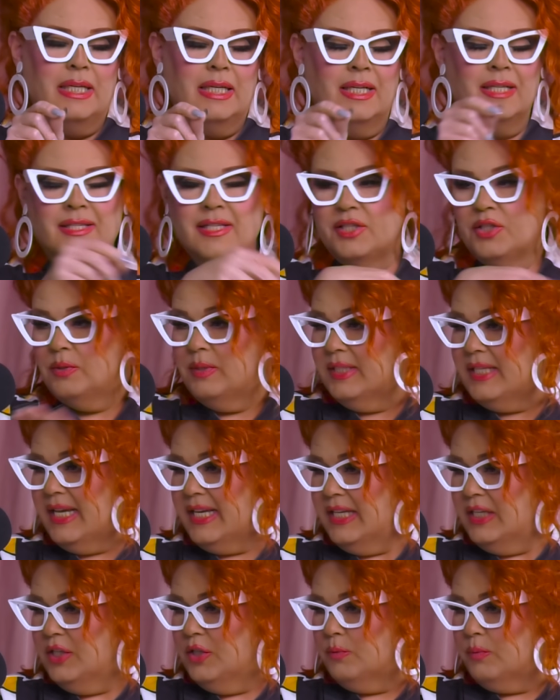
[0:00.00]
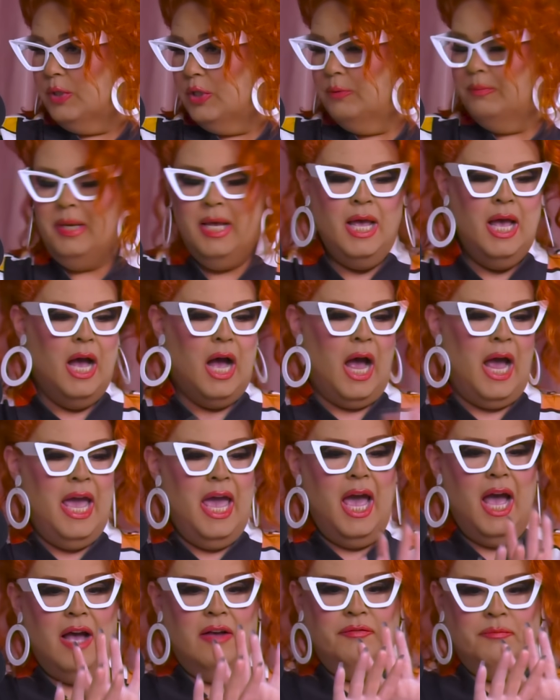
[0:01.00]
Because as soon as I get in the room, I
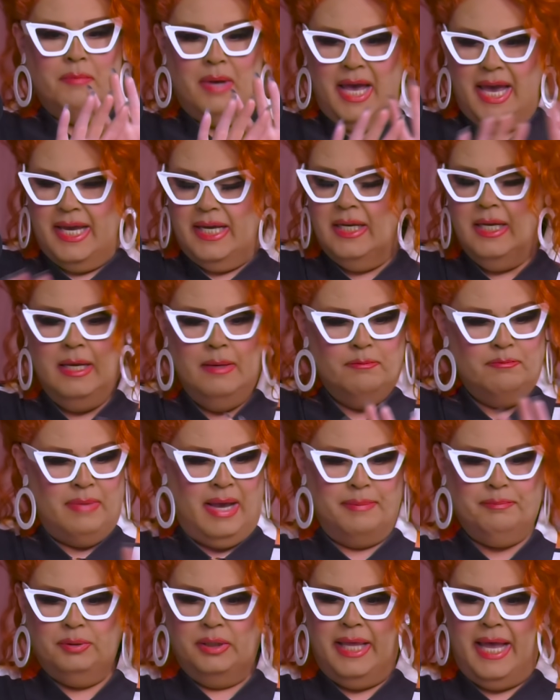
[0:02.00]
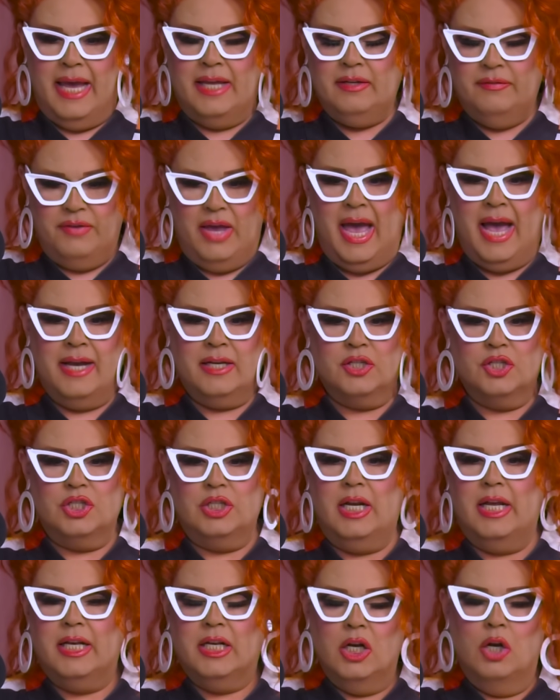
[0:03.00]
have my plan of action.
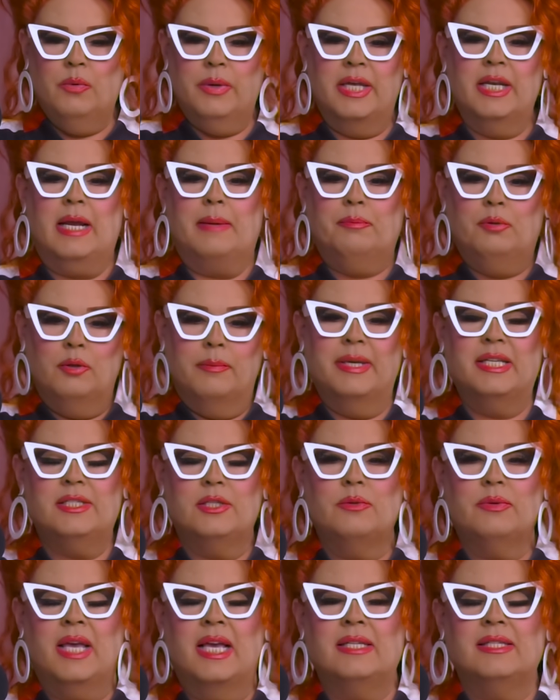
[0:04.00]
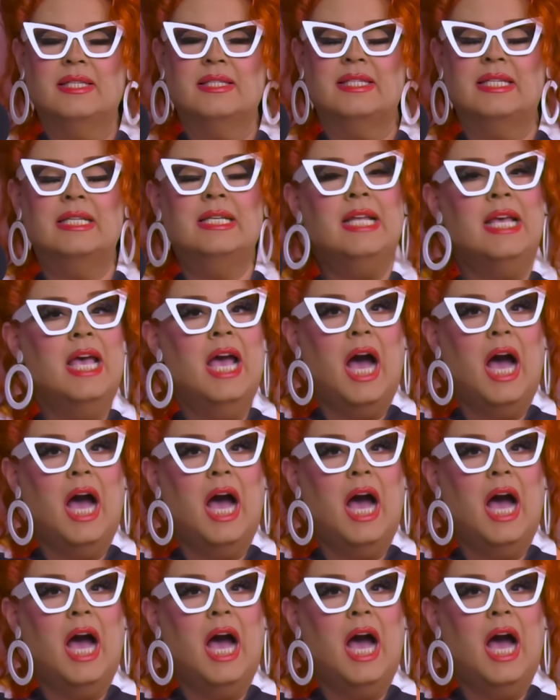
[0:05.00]
I go in, I pull my suitcases in.